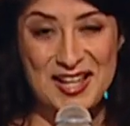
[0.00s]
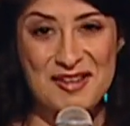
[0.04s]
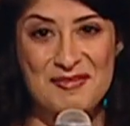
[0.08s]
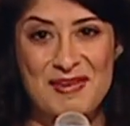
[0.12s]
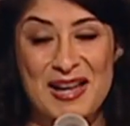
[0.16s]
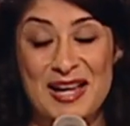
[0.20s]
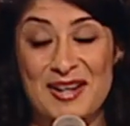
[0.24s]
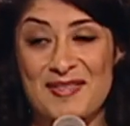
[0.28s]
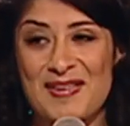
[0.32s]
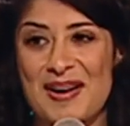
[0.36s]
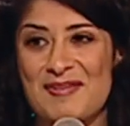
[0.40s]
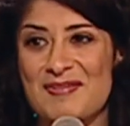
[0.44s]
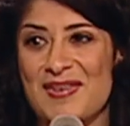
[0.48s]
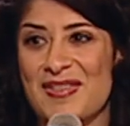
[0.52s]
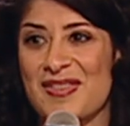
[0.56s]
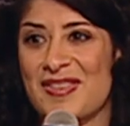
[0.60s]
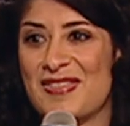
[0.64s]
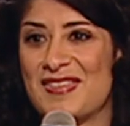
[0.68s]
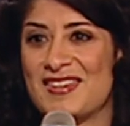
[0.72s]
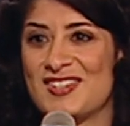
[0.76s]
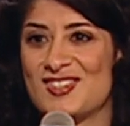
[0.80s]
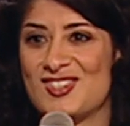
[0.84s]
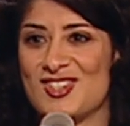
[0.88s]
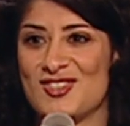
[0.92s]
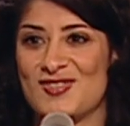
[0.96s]
My grandmother
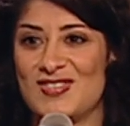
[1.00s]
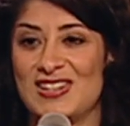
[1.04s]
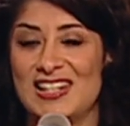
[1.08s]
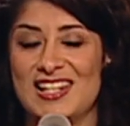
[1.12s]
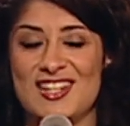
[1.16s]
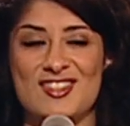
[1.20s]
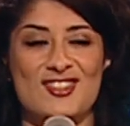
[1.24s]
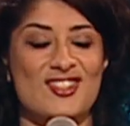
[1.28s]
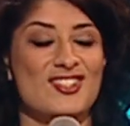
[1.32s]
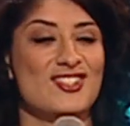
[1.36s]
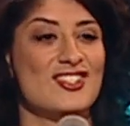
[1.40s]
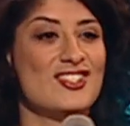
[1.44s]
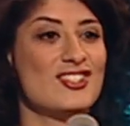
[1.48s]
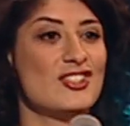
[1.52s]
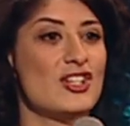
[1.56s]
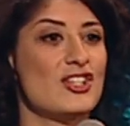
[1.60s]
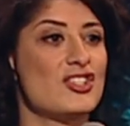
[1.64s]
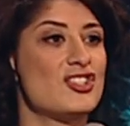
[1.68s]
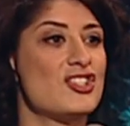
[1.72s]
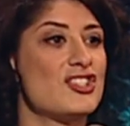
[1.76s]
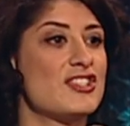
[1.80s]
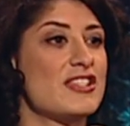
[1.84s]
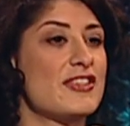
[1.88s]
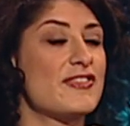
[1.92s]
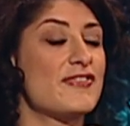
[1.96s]
thinks she's religious. She's not,
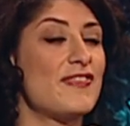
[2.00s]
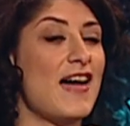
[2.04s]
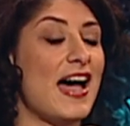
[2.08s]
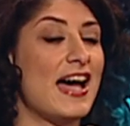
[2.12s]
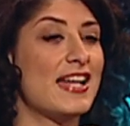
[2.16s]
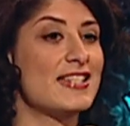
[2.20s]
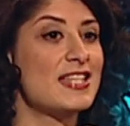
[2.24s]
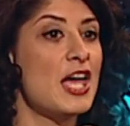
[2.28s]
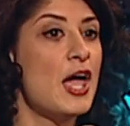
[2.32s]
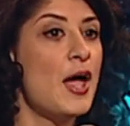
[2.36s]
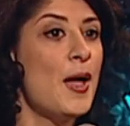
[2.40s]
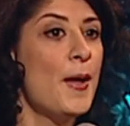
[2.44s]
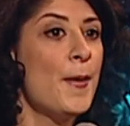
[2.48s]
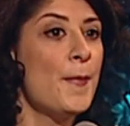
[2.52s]
she's just fat.